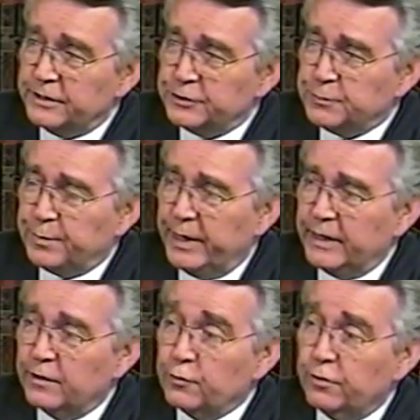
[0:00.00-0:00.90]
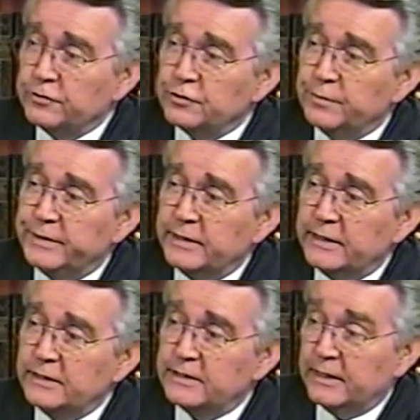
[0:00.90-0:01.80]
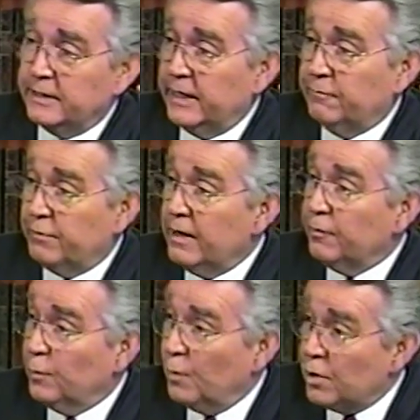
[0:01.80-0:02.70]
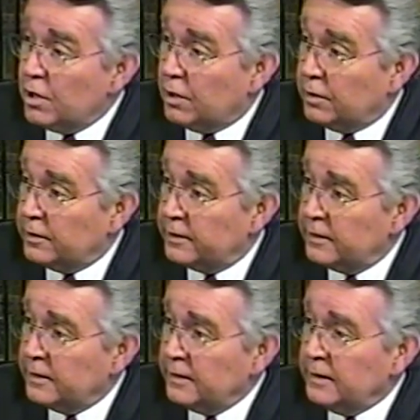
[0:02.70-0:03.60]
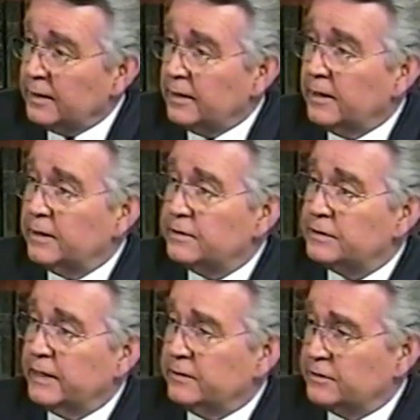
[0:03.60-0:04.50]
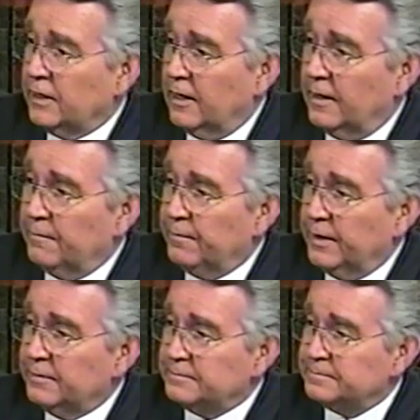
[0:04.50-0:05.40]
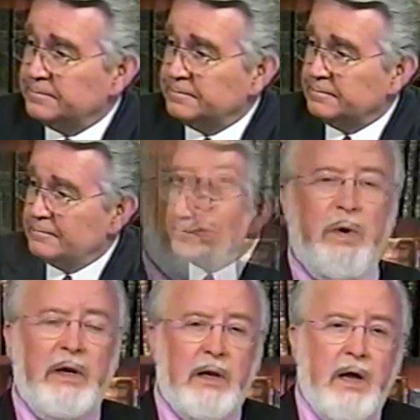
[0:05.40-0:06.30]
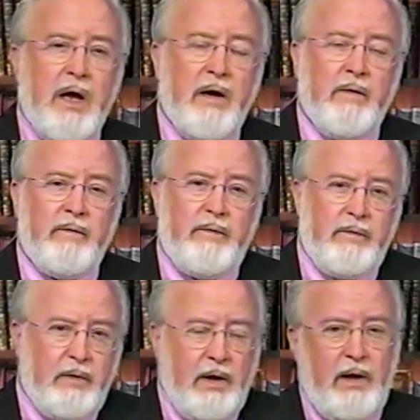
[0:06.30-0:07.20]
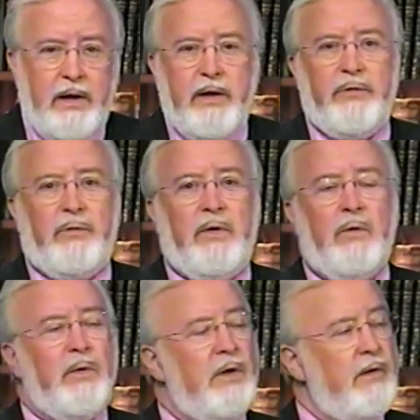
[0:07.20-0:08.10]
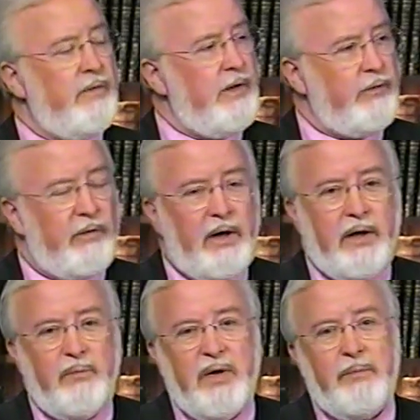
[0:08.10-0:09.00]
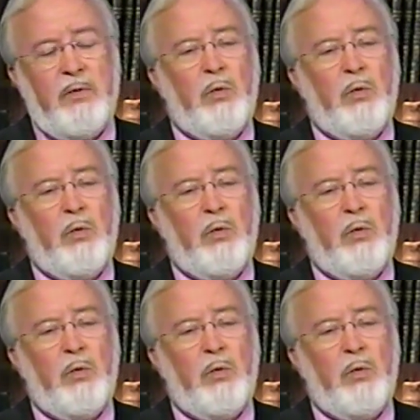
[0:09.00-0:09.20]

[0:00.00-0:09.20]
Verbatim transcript: It's spreading across the Middle East and yea, around the world. Yes. It is Islam. And JR, we love uh, Israel. We love the Israeli people.